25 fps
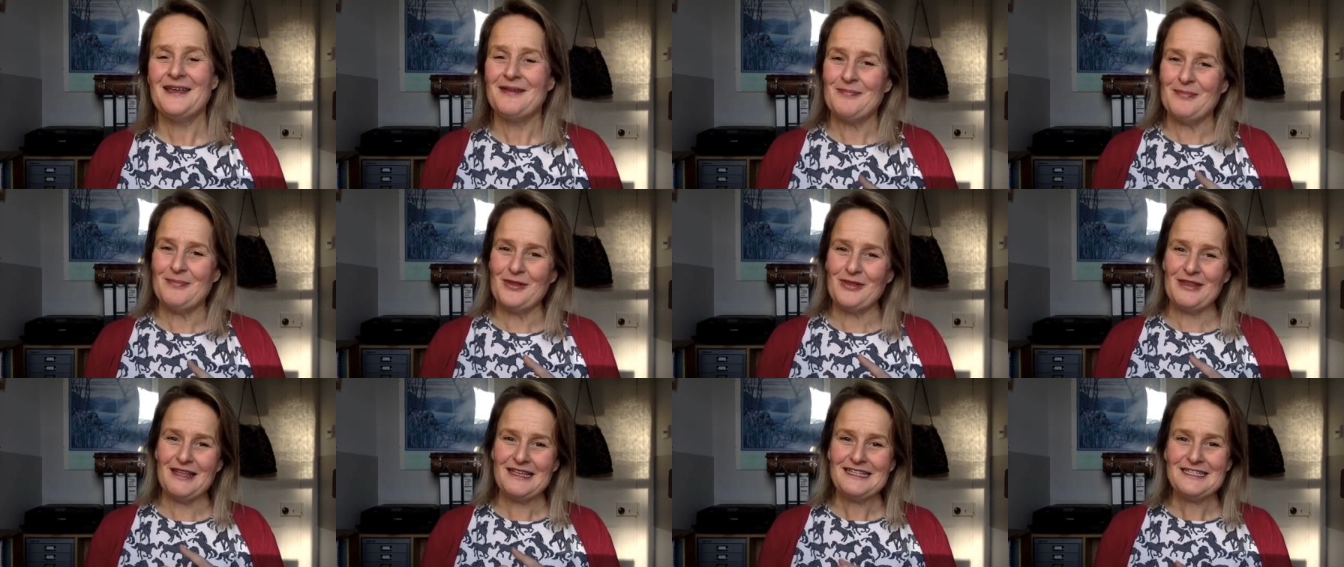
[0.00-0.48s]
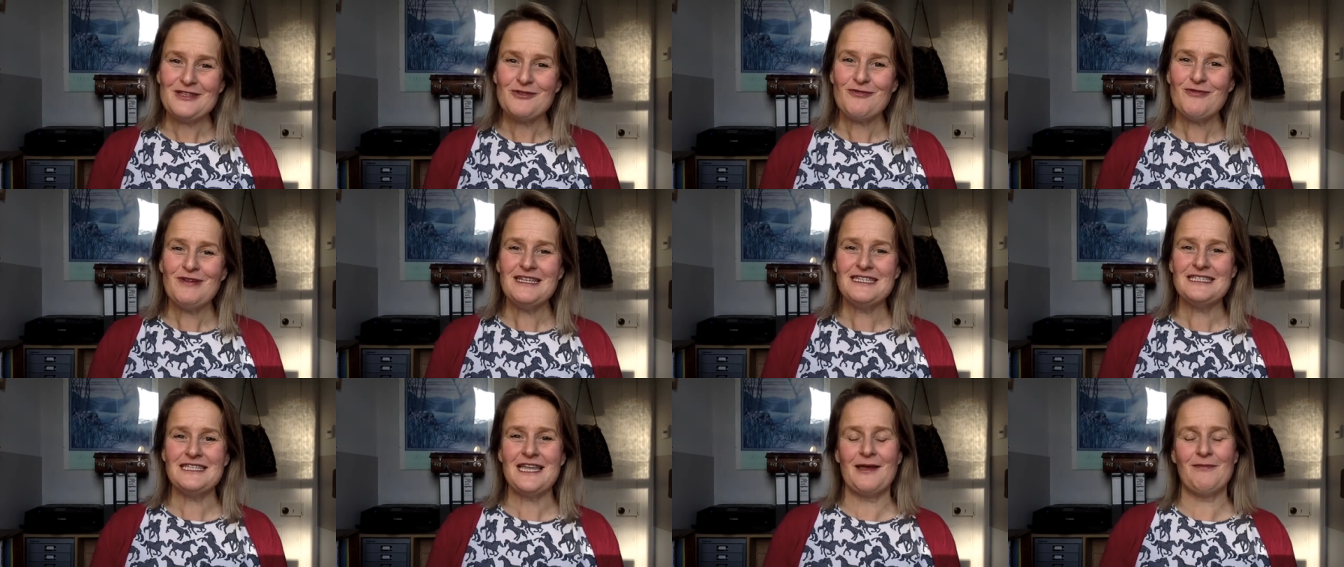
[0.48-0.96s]
But this
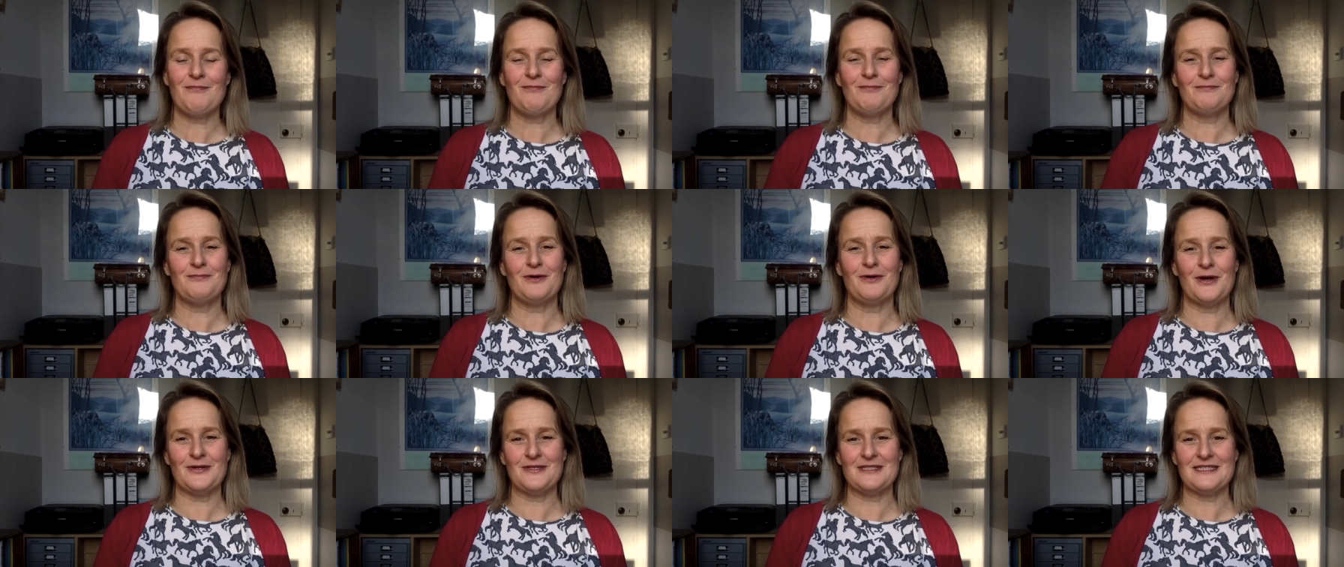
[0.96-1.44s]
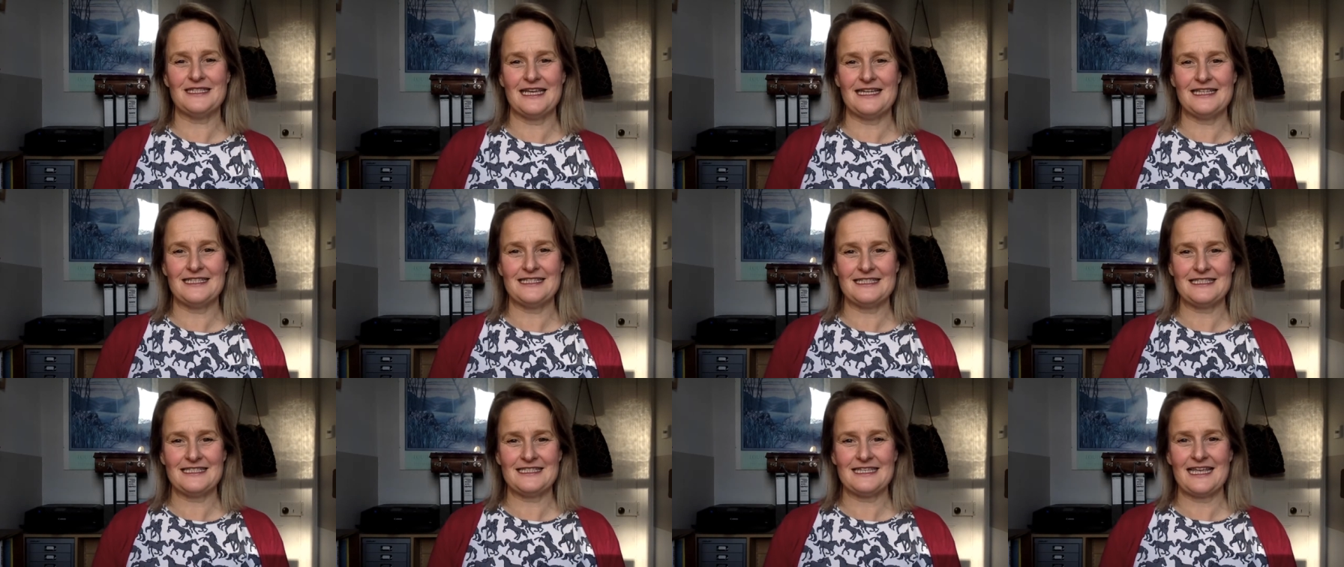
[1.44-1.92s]
three-step
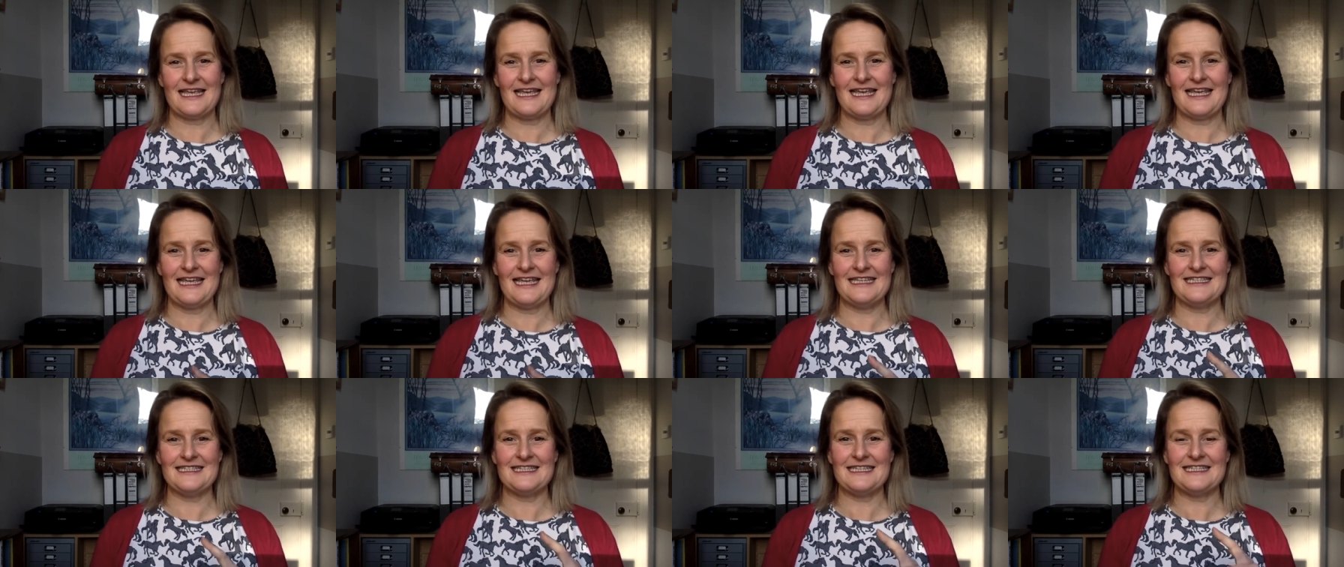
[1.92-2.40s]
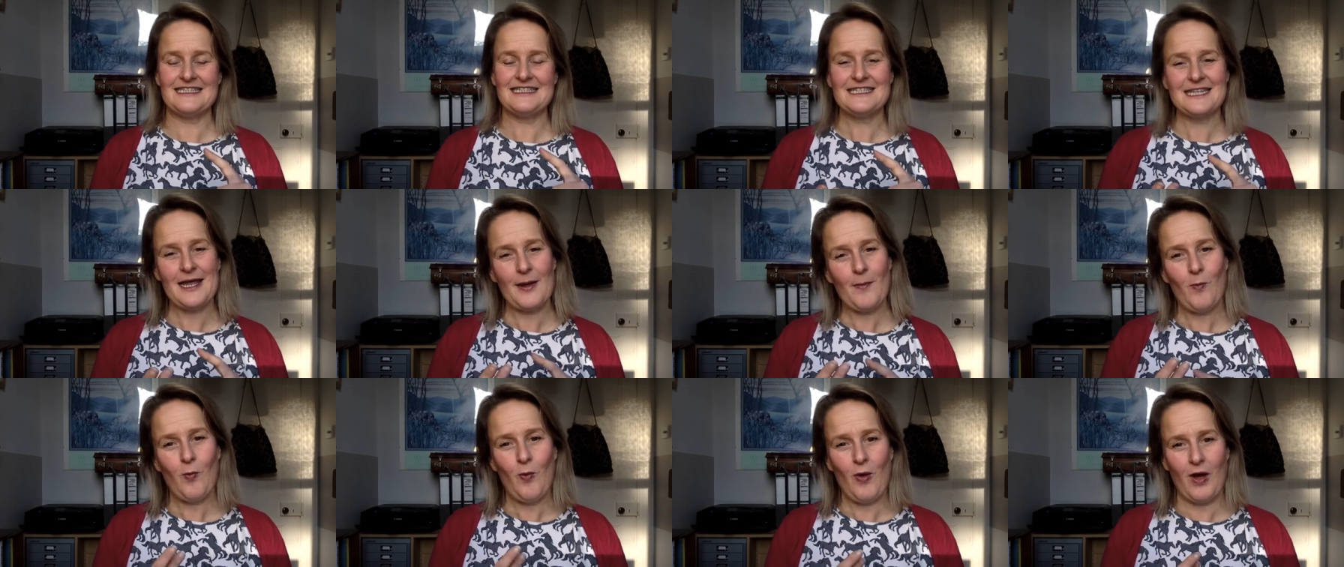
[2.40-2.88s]
process is
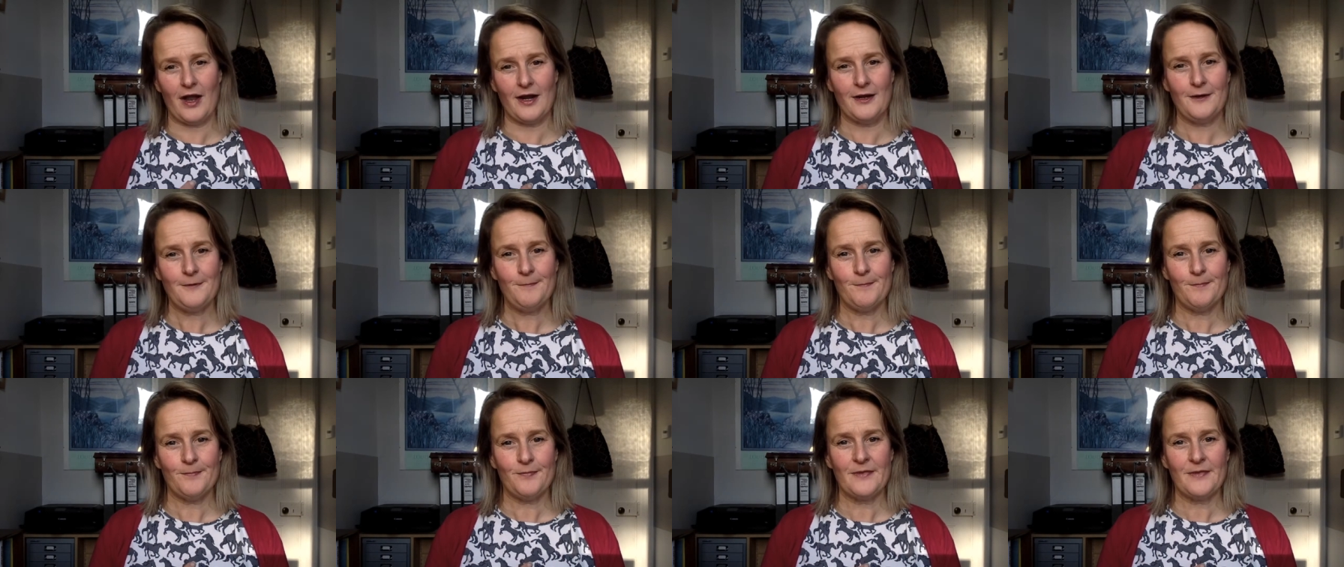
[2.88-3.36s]
step one,